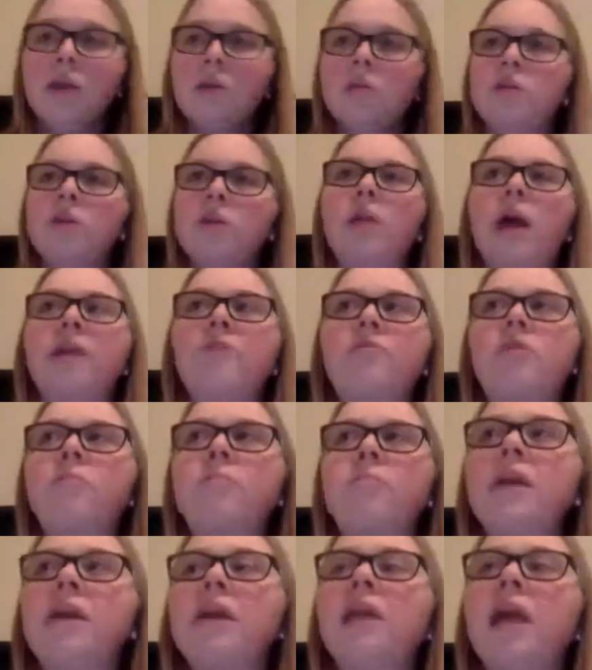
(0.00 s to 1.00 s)
So like, for
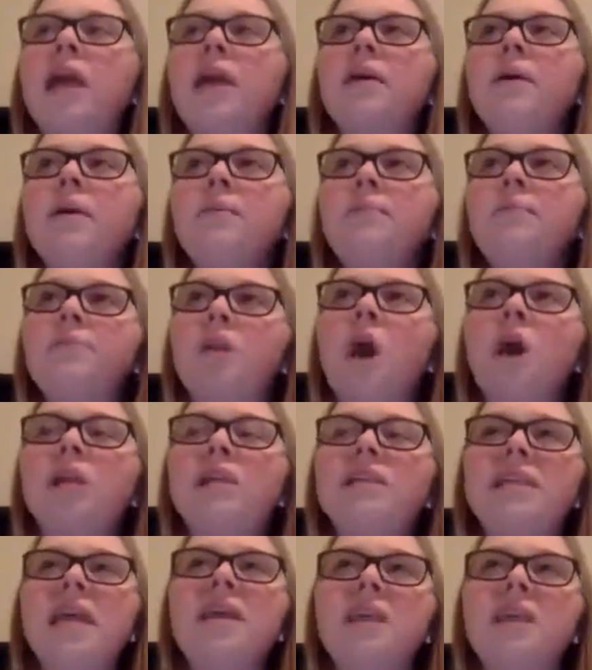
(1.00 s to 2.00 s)
me, like, on
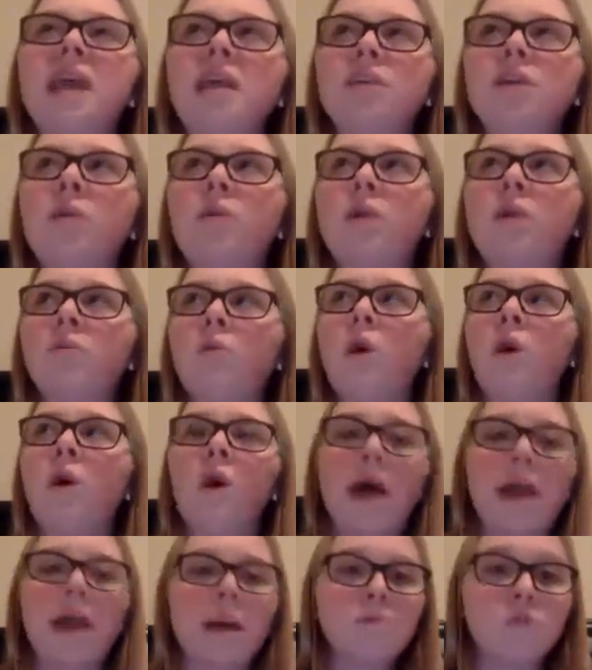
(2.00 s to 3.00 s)
a day that I don't
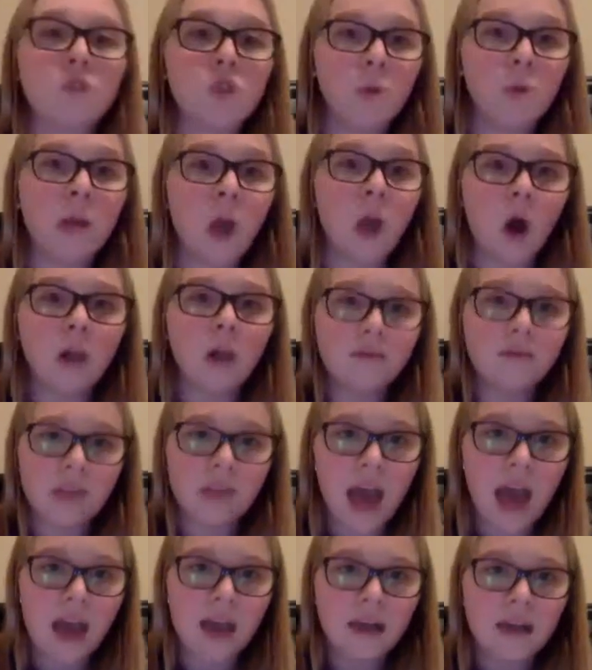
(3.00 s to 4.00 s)
enroll and I'm doing all of
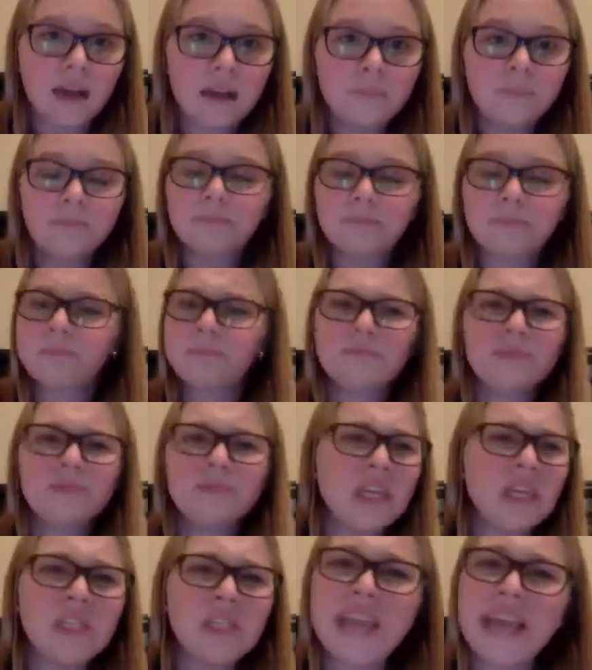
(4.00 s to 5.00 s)
that,
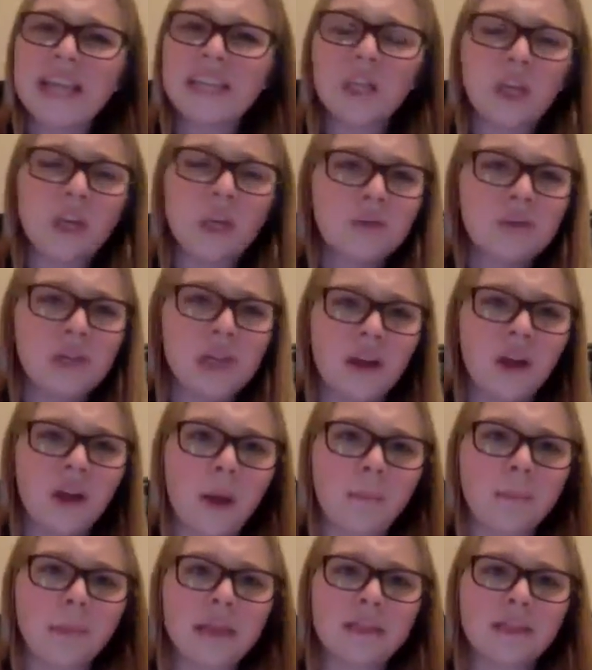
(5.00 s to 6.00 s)
it takes a huge hit
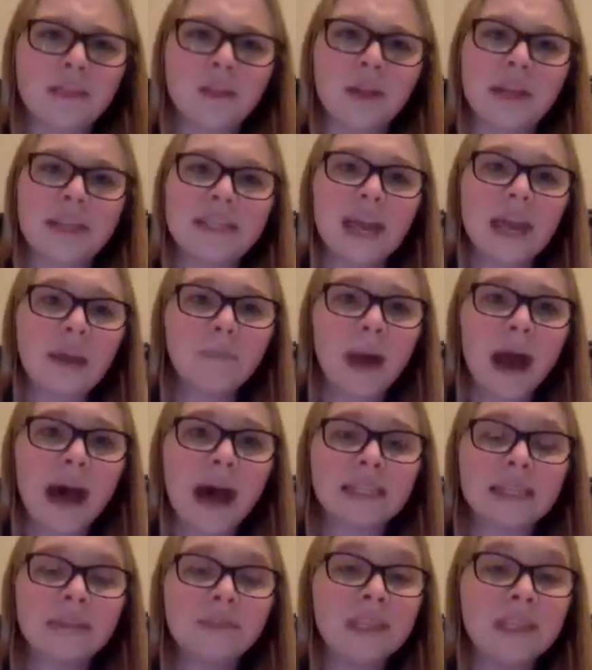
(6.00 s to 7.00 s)
on me. So like, staying
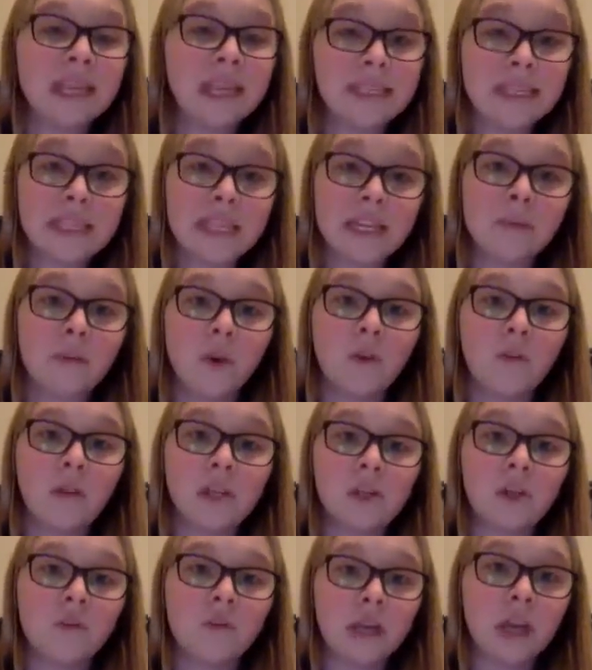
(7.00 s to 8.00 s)
positive, listening to
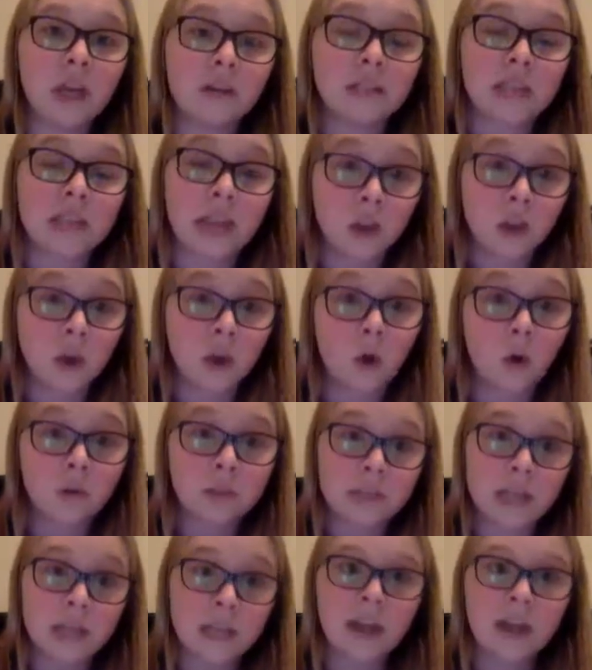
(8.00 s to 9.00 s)
motivational videos, like Nicole
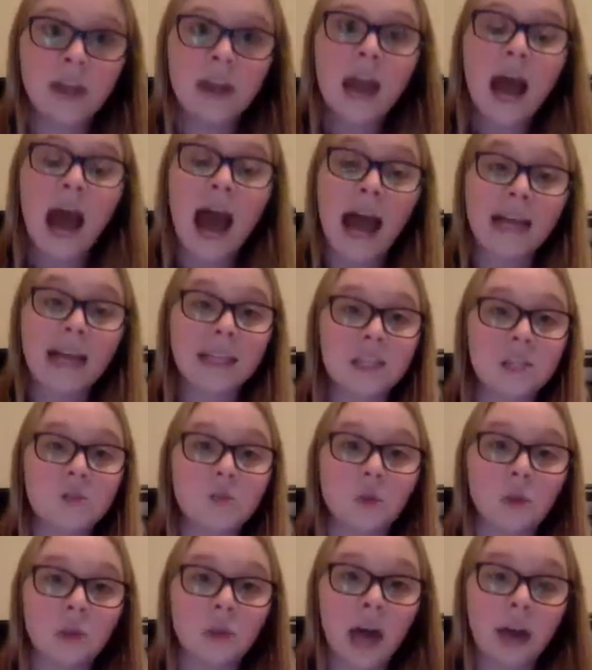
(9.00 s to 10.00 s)
said, I listen
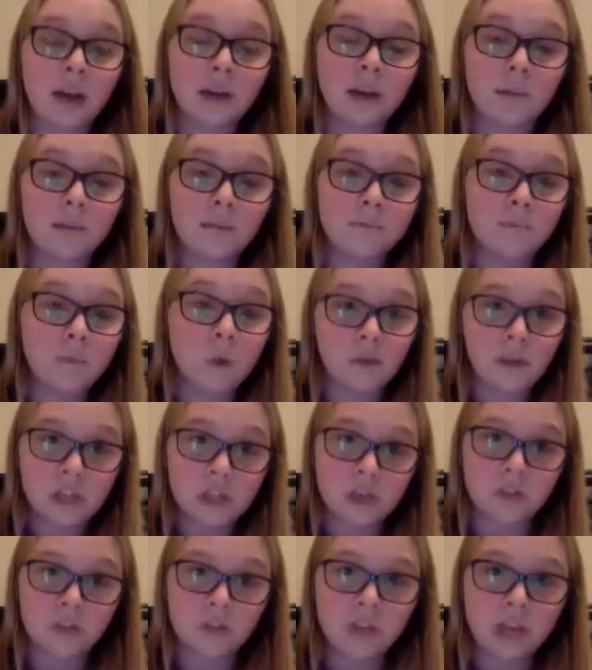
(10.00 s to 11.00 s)
to a lot of
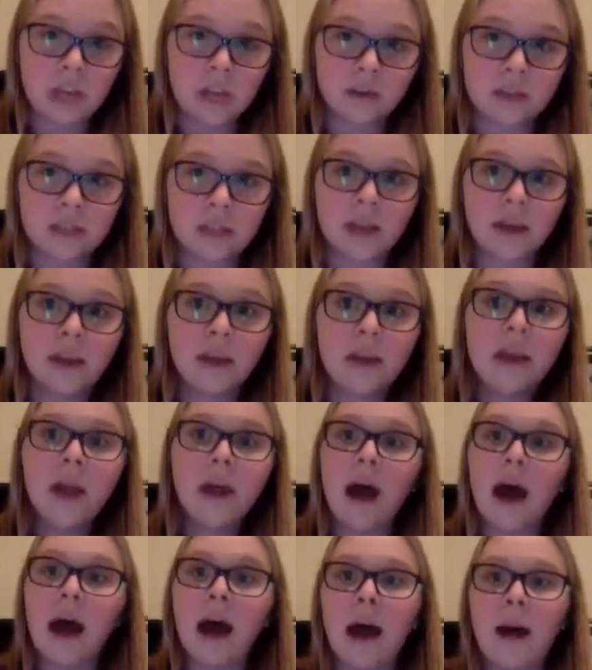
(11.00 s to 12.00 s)
motivational videos, like,
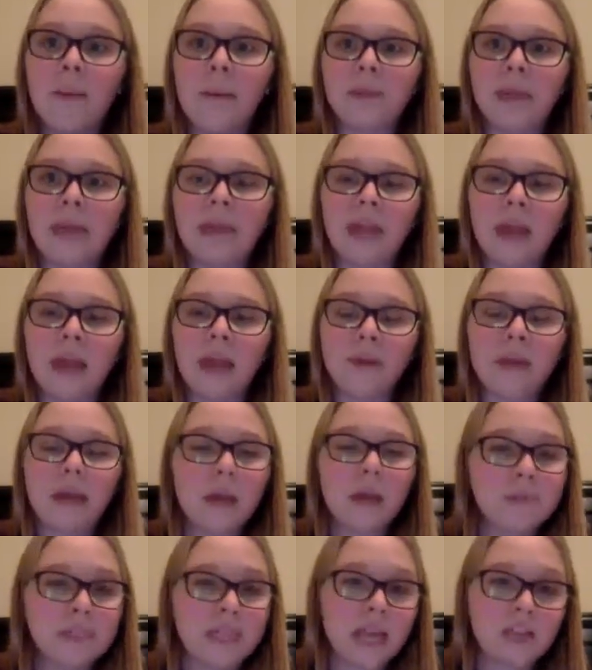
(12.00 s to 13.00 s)
and like Be
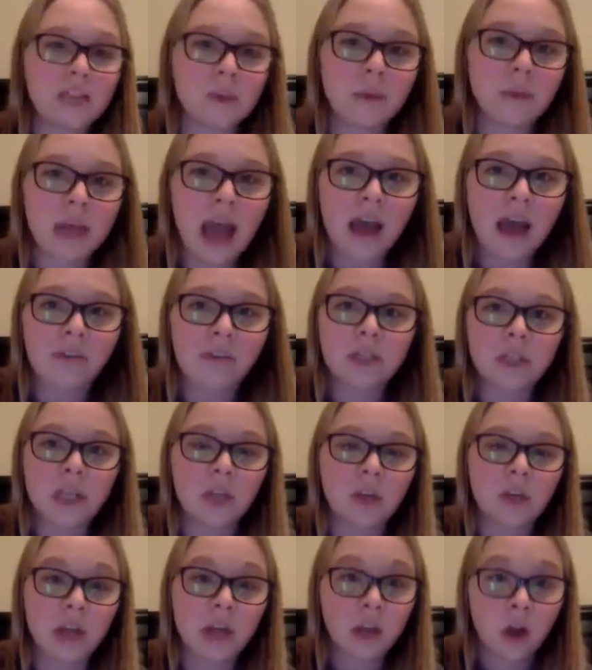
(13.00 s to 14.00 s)
Obsessed or Be Average,
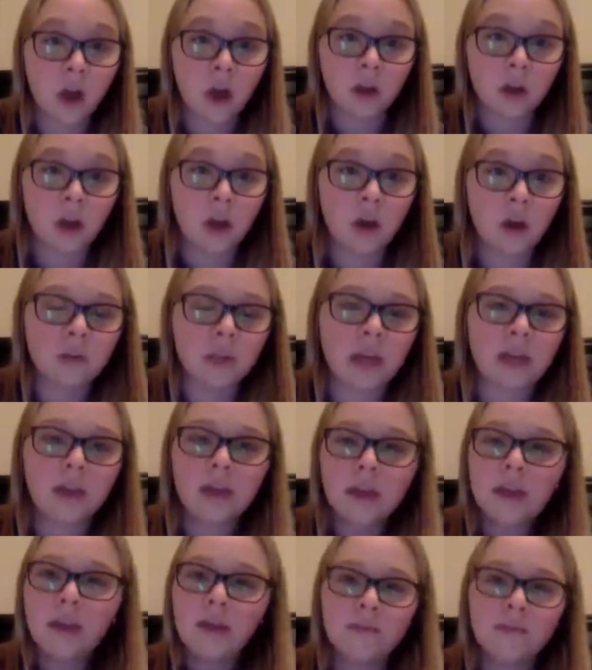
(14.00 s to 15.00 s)
like Grant Cardone, like,
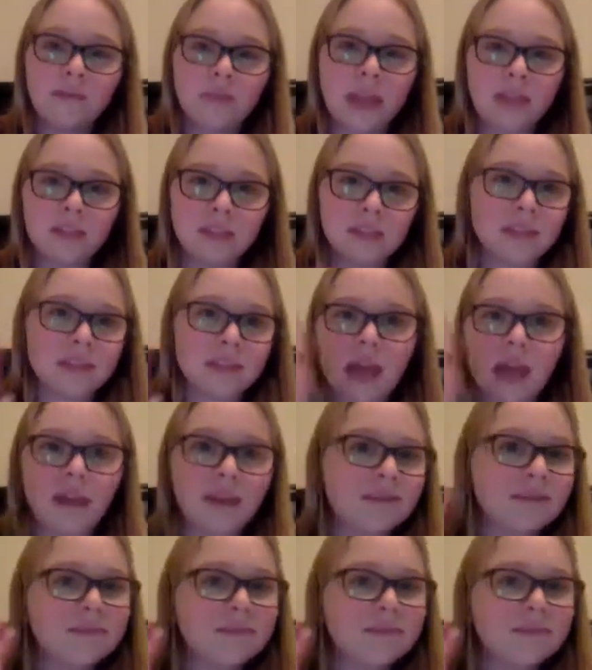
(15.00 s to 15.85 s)
that's just like,